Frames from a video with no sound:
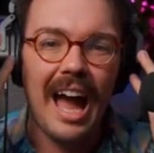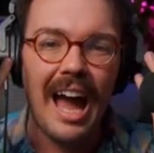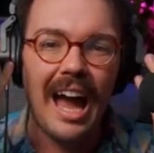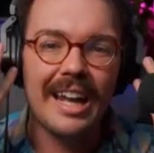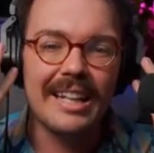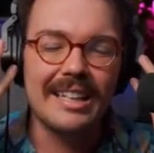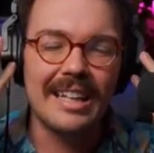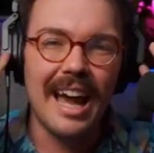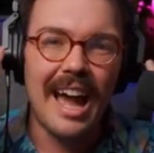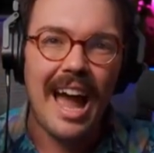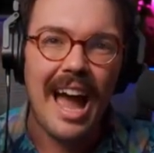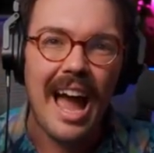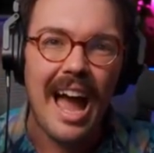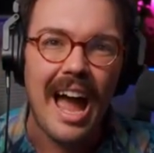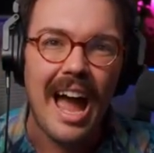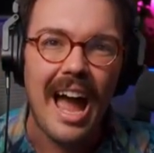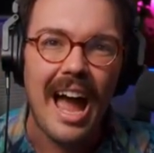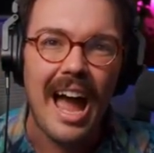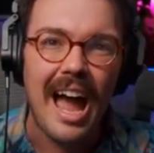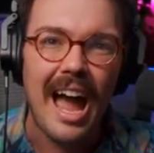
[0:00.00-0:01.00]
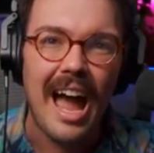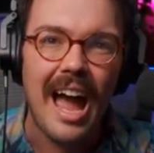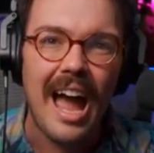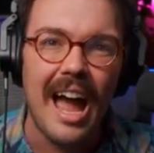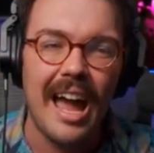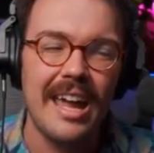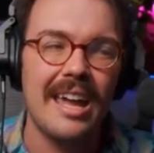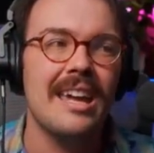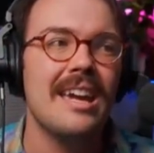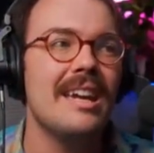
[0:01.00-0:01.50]

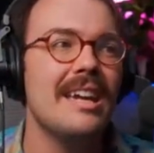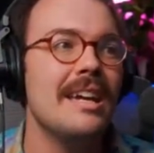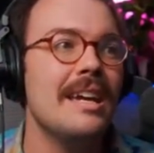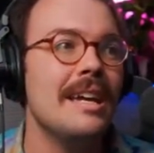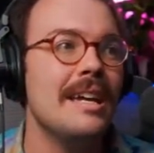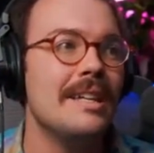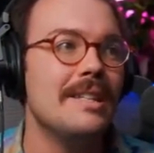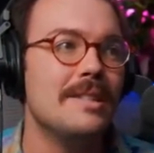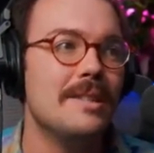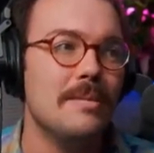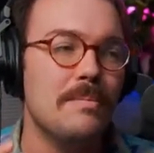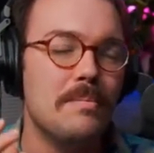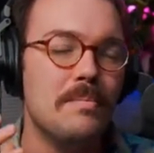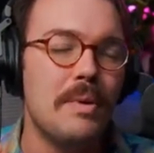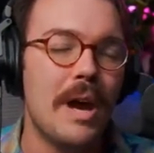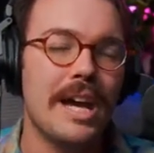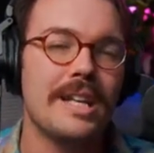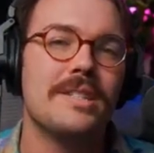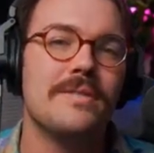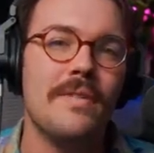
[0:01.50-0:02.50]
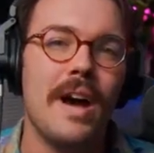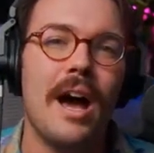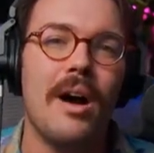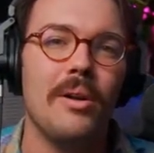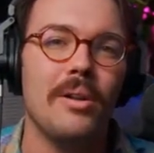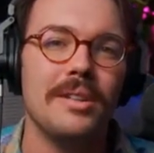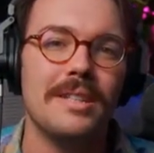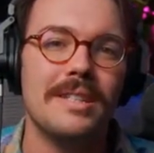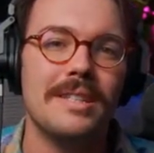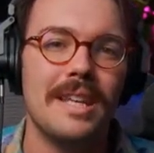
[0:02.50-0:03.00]
die, is the best
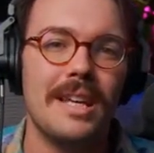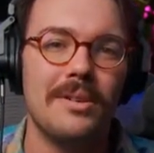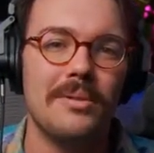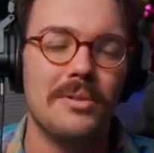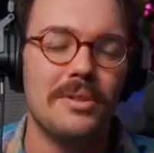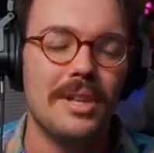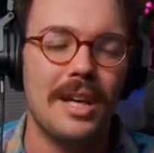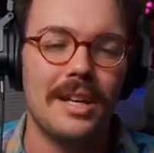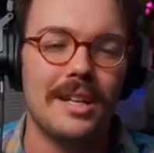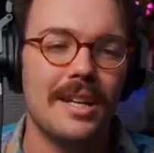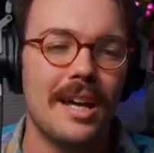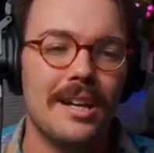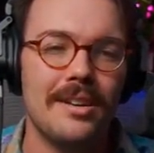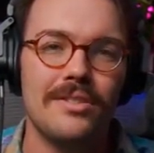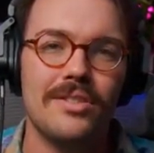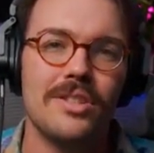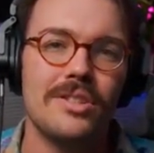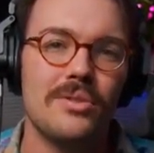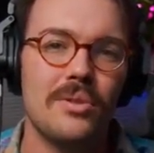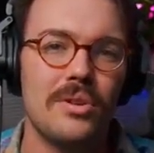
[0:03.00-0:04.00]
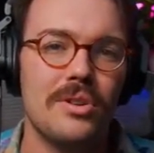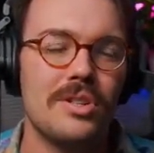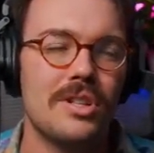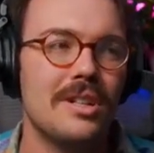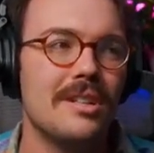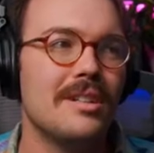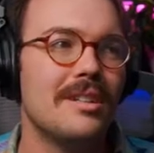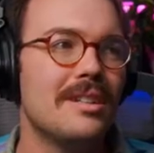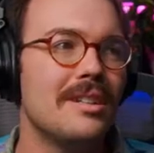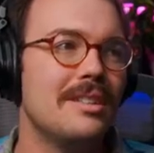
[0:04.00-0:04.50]
vowel to sing with any kind of
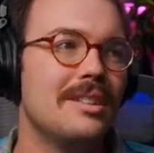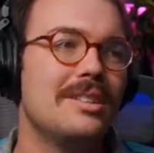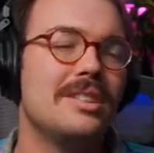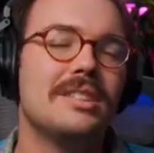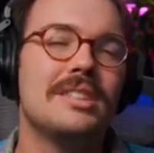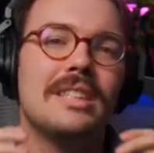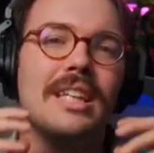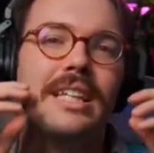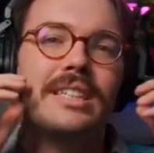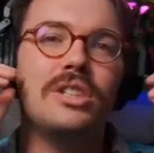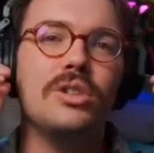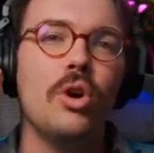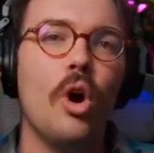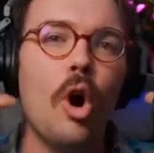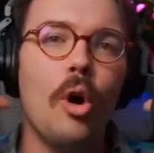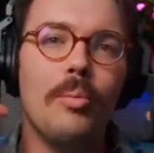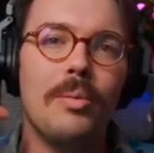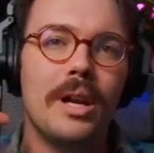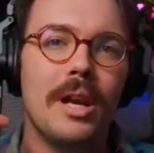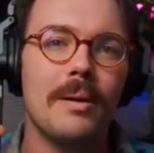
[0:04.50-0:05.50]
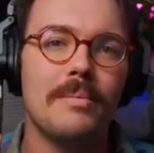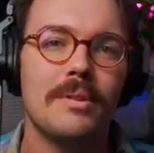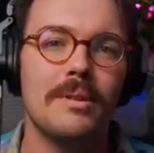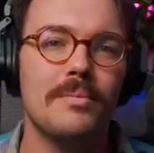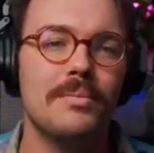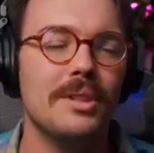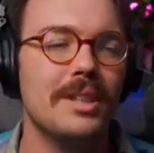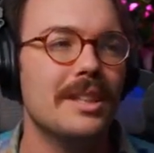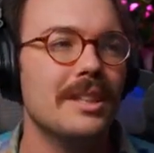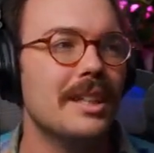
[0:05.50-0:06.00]
distortion. Because it just lets you open up
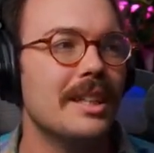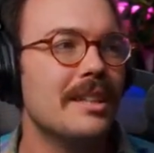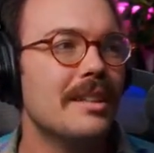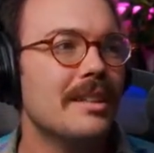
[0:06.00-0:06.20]
completely.